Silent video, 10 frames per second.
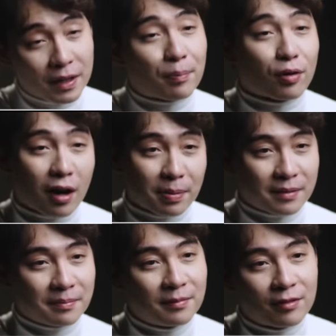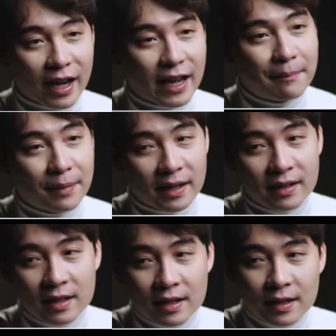be a problem, right?
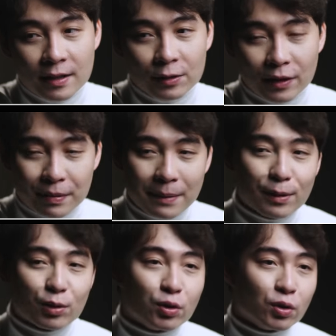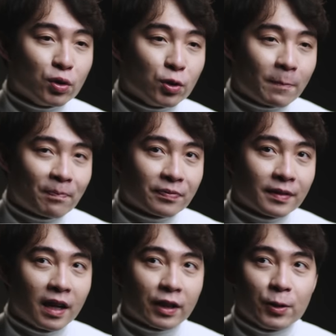But to the people who
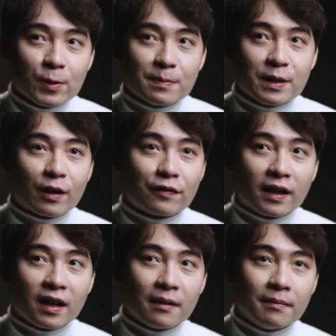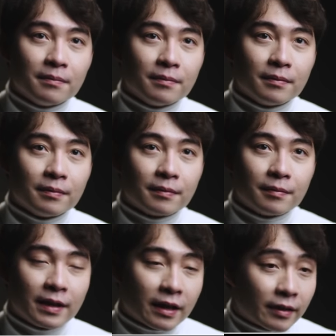accuse me of
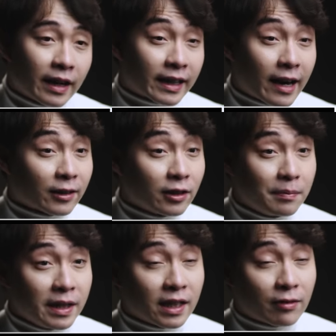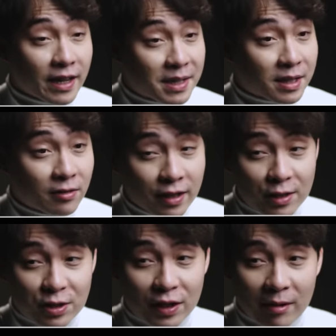that character being a racist
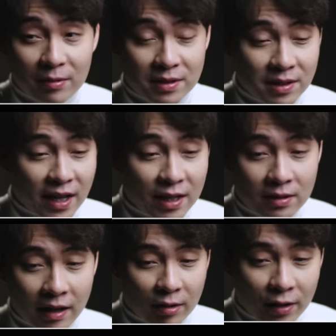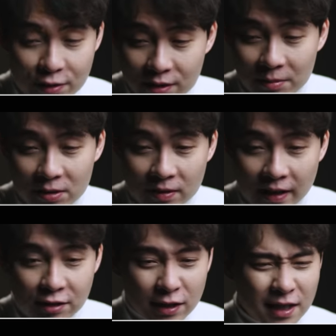caricature, I would say, I would urge them to
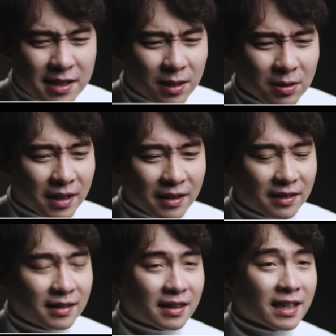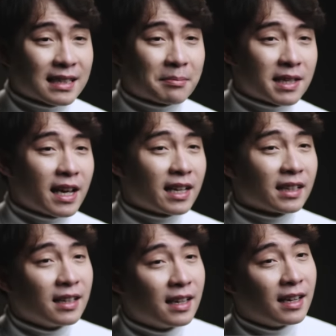actually listen to the things I'm
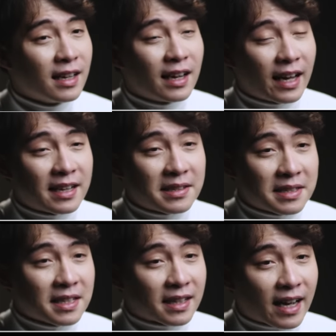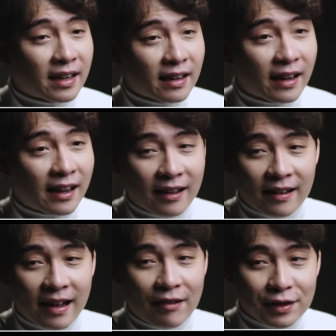saying and see that
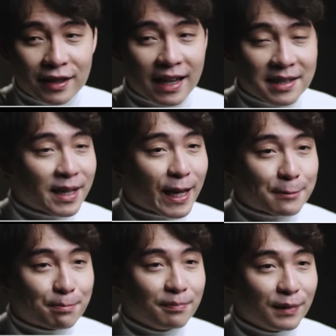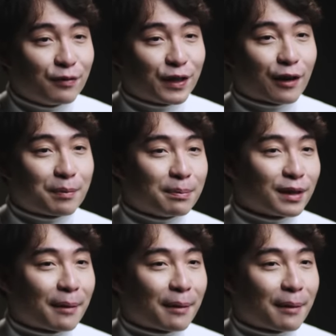everything I say is lifting our people